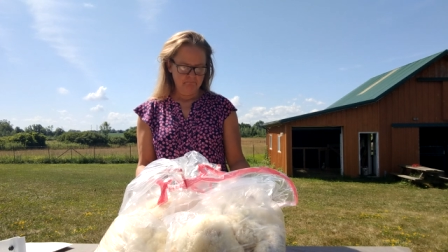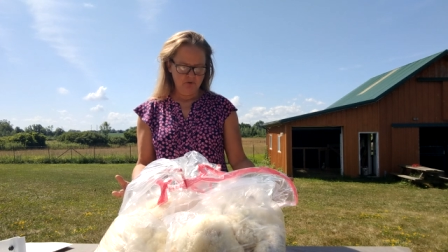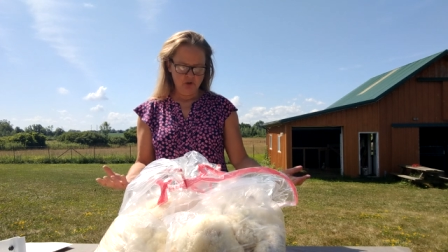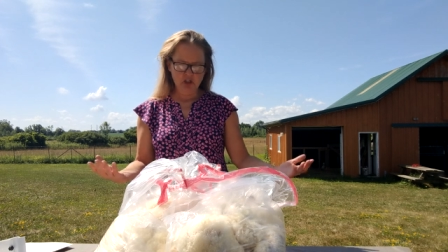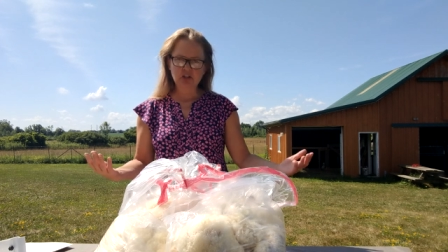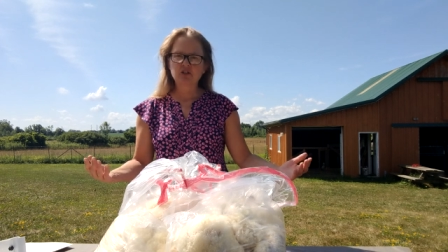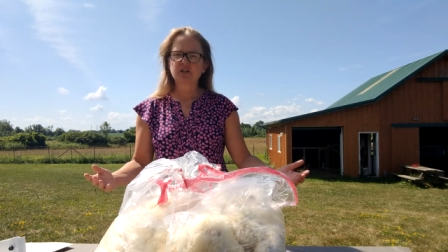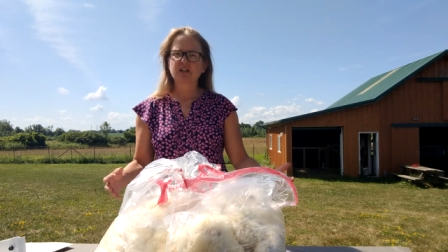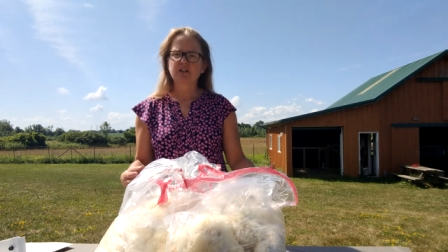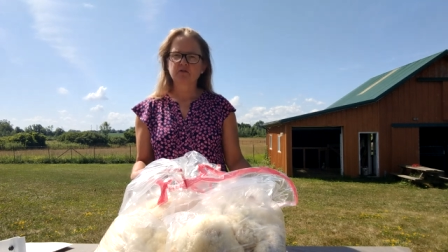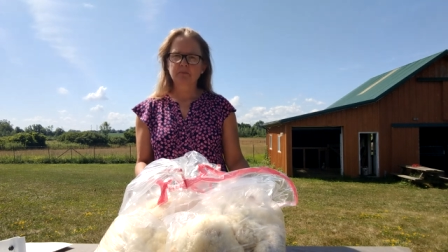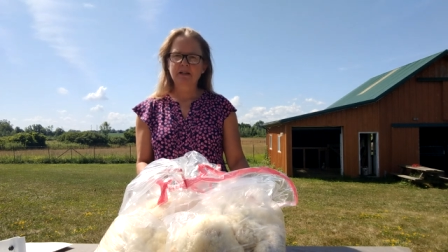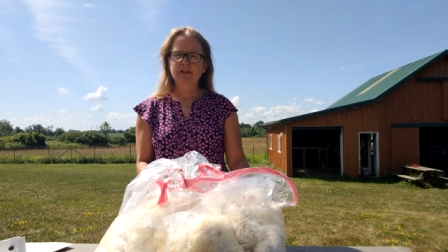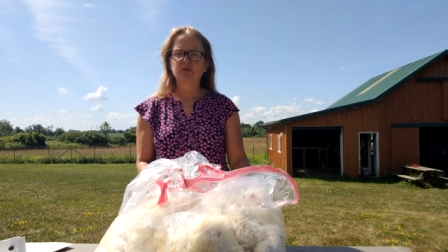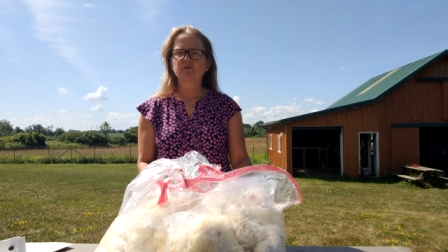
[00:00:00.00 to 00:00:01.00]
judging of
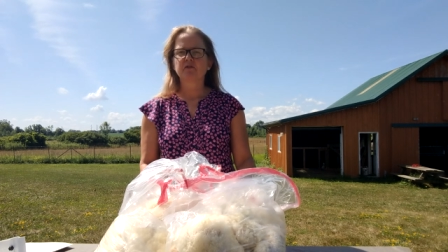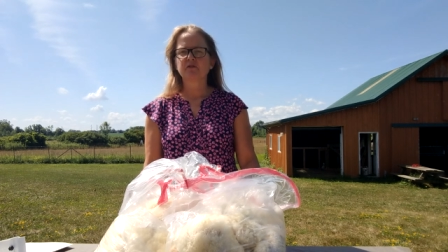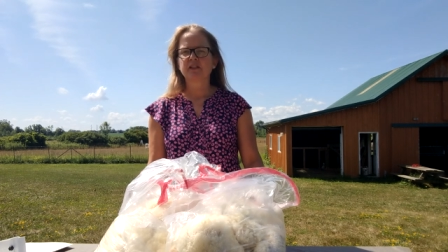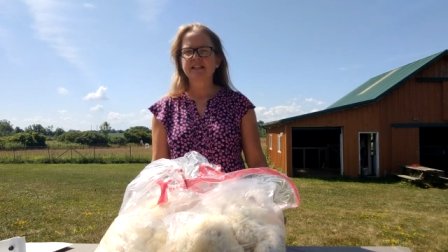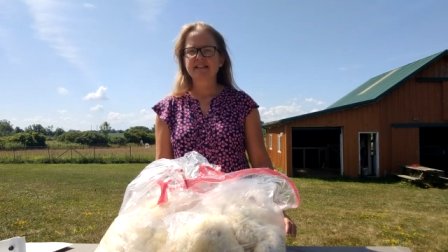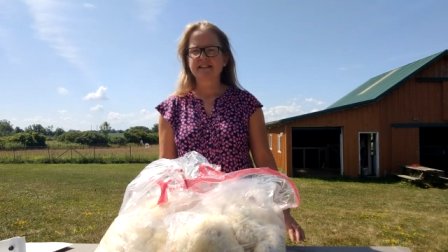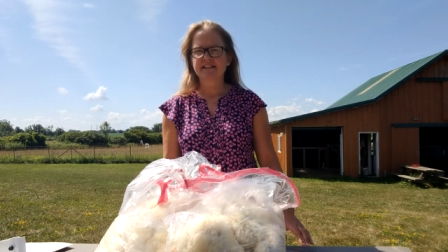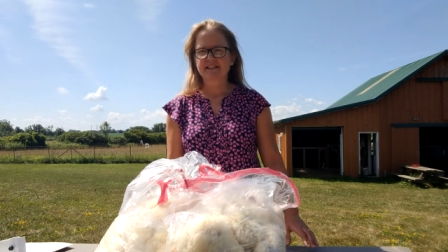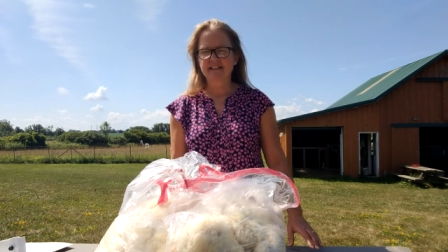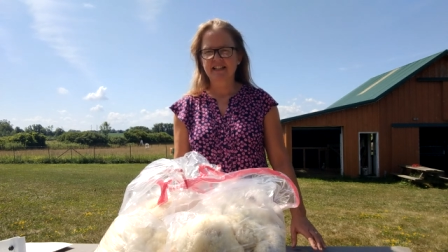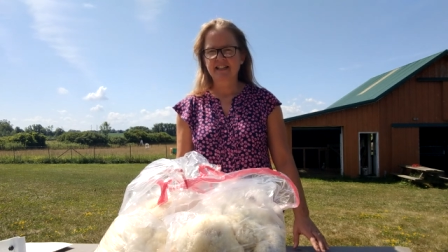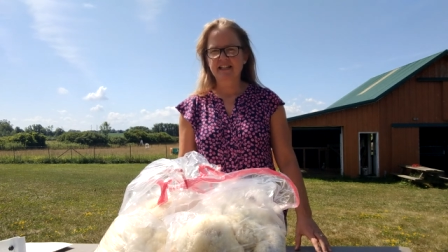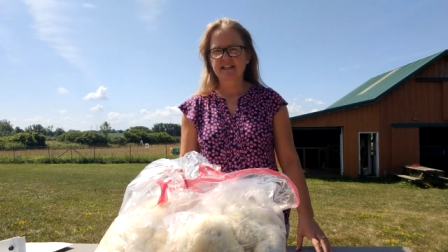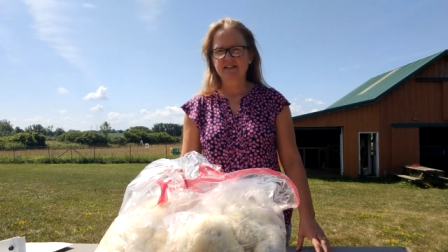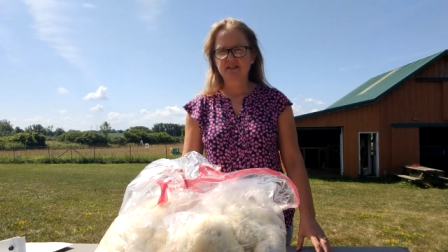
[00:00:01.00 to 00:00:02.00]
my own fleeces, I
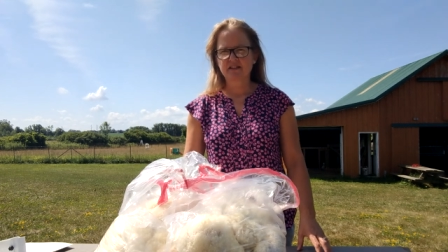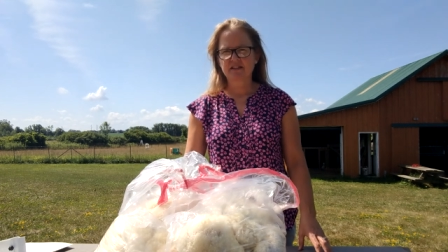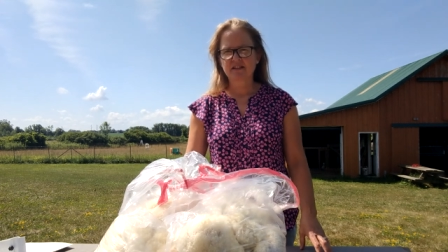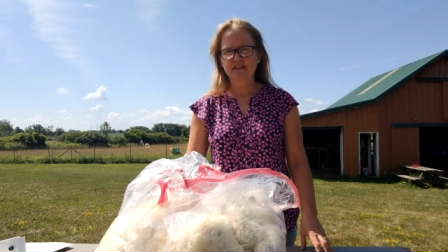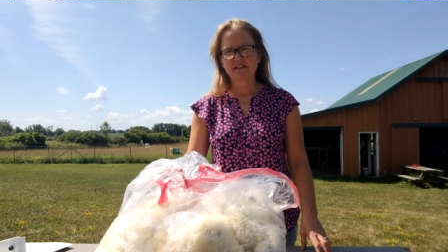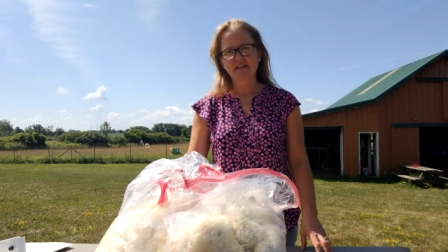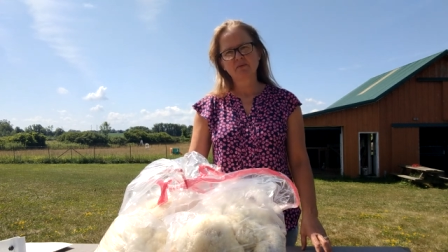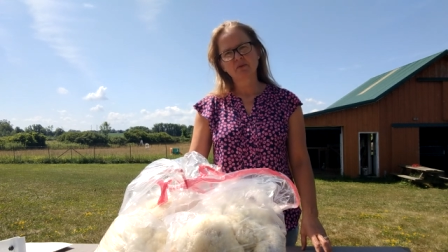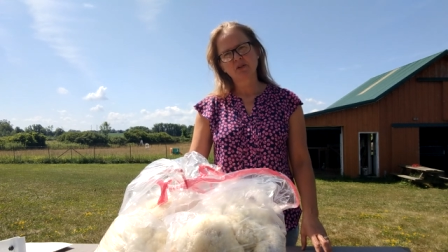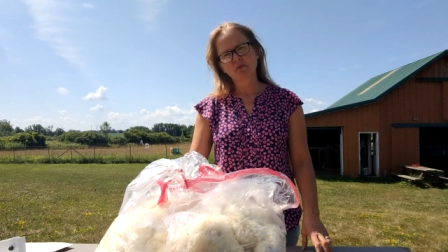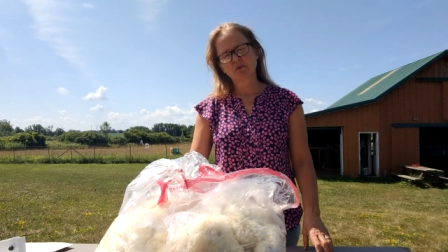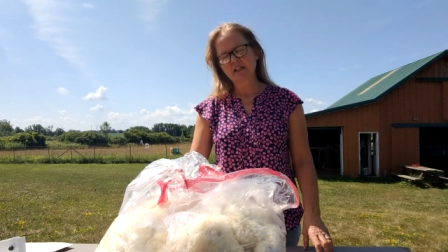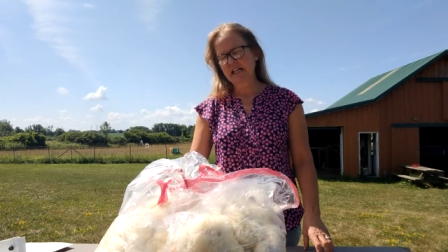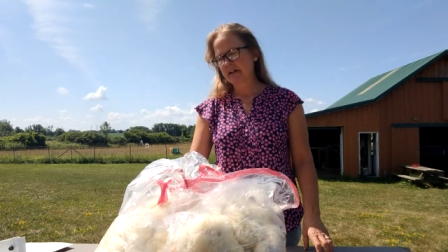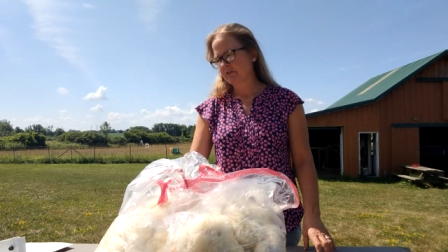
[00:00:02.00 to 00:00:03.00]
guess, to see which
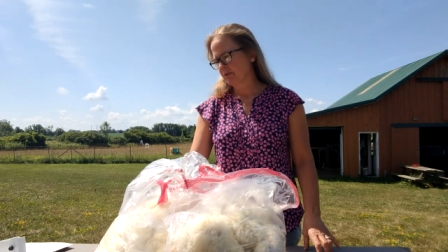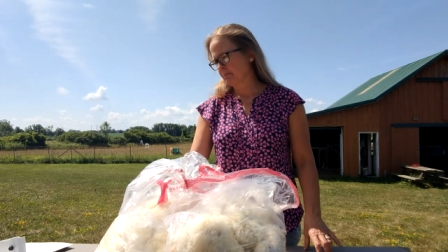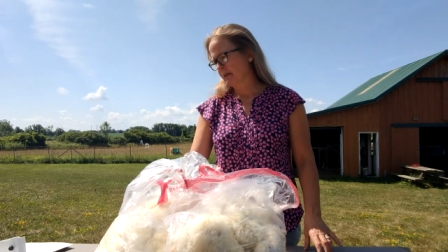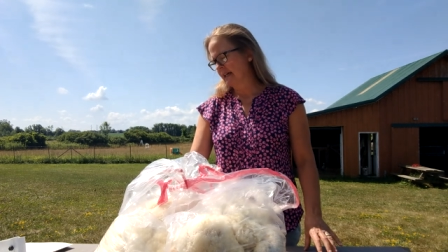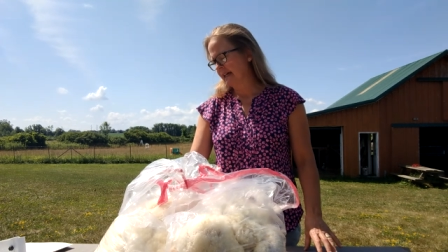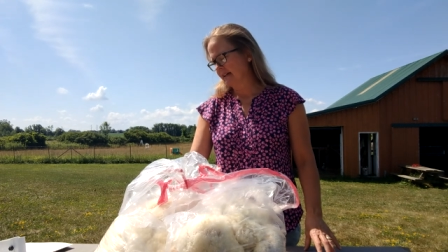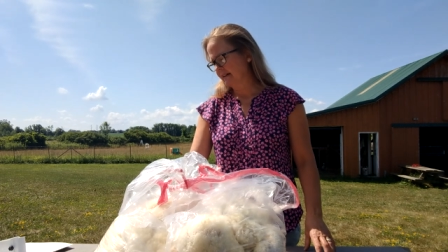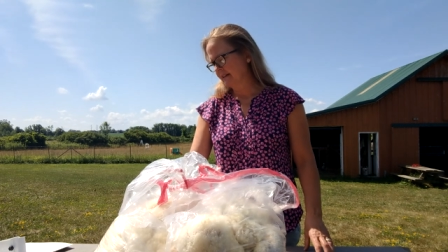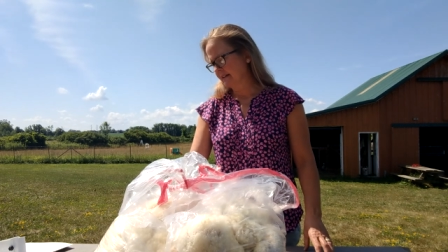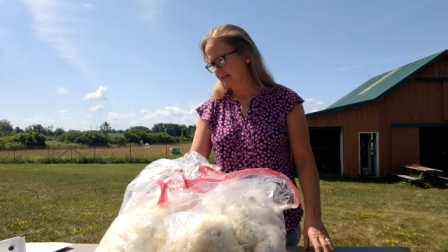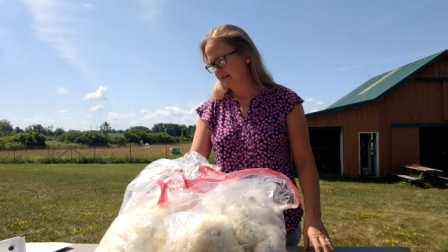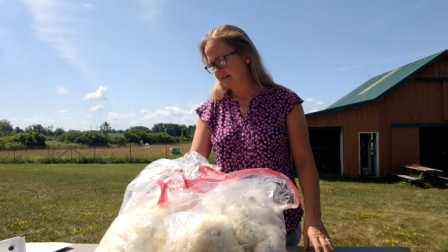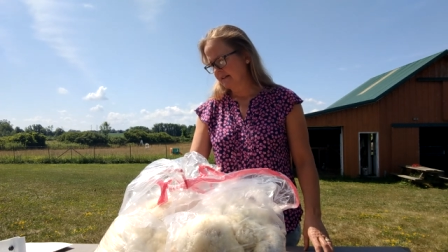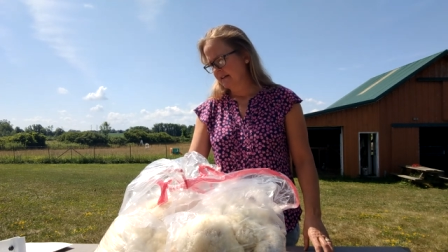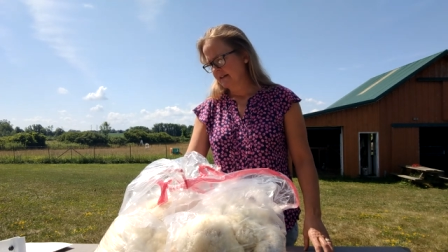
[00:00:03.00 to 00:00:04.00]
one I would pick
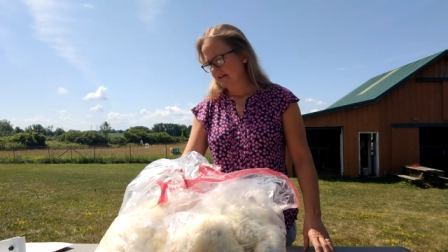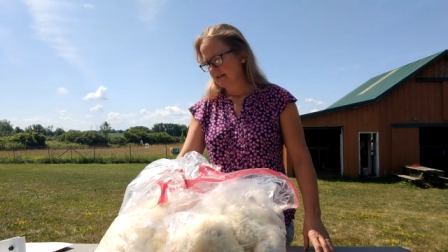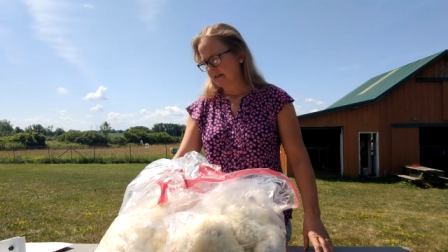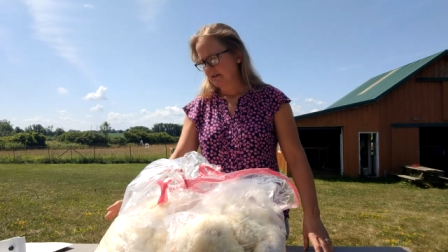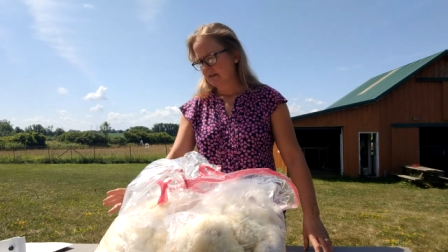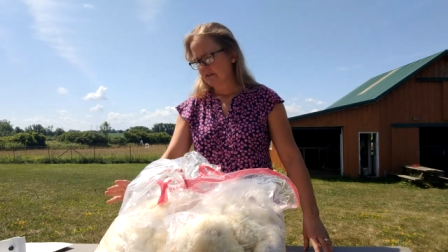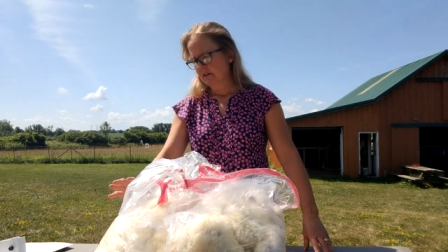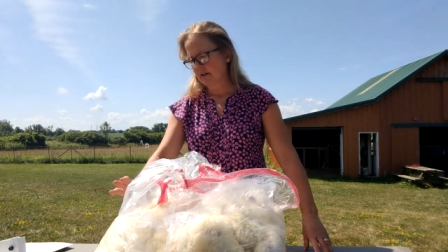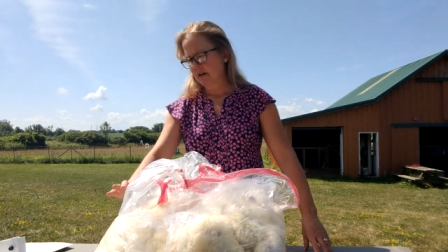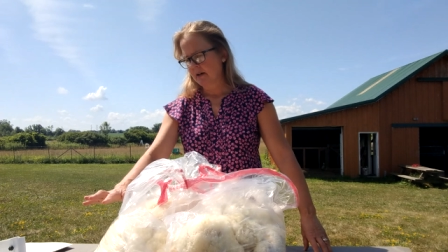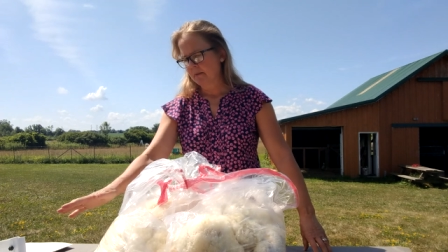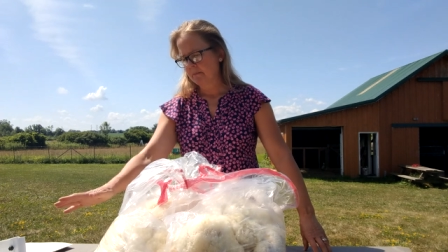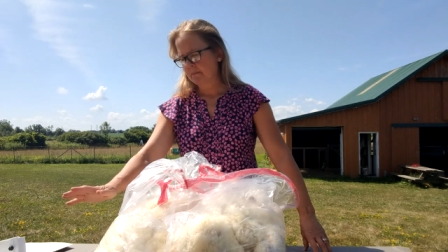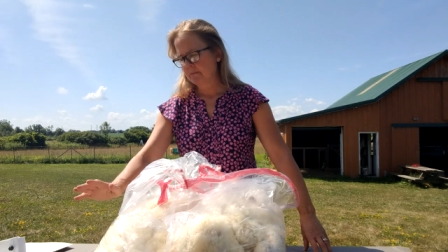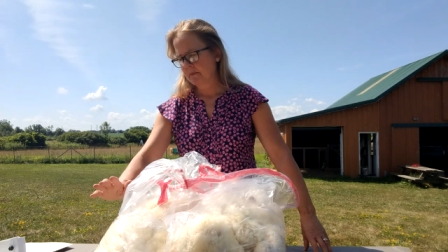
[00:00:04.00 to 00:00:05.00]
um,
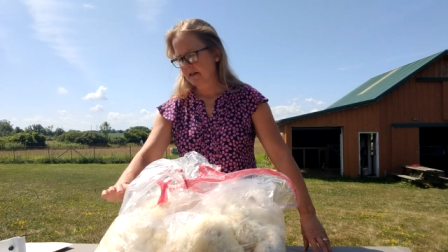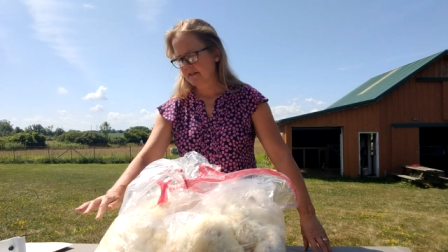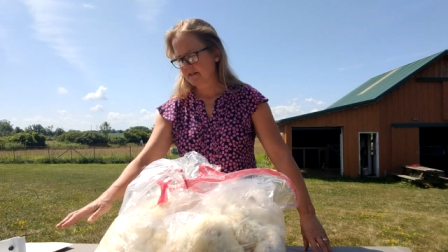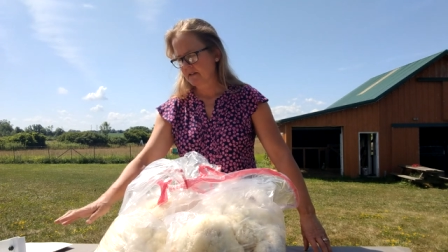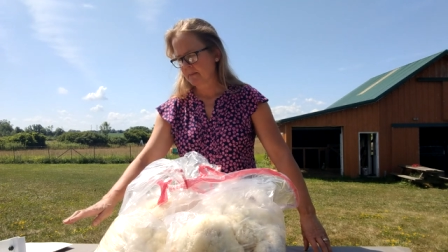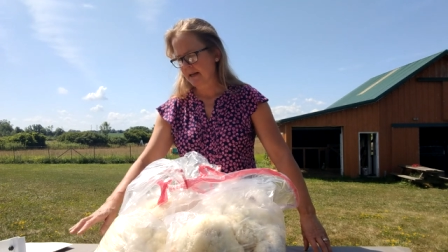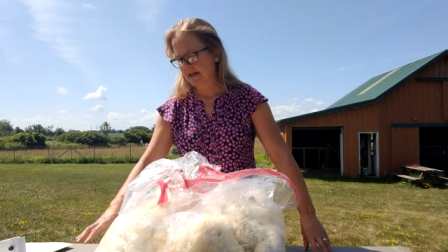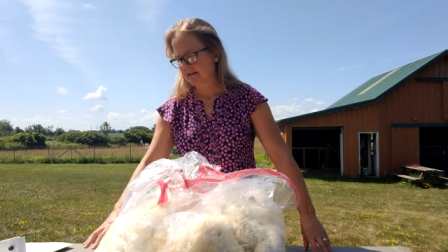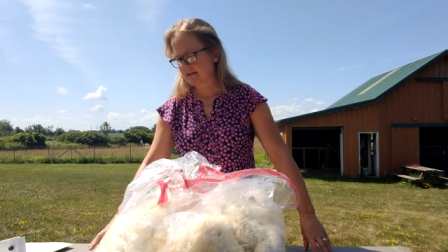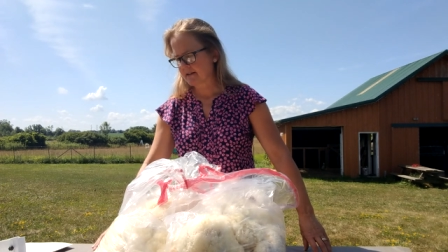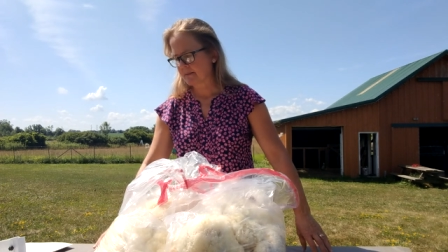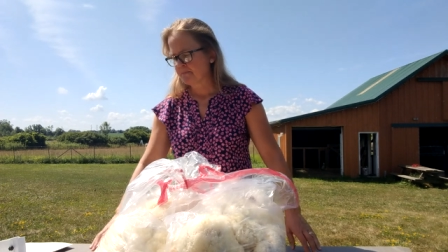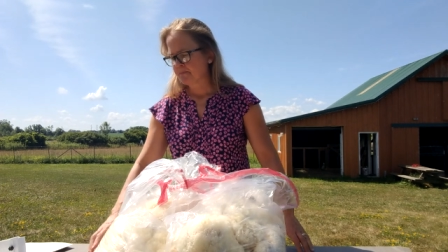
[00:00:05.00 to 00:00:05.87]
as the best.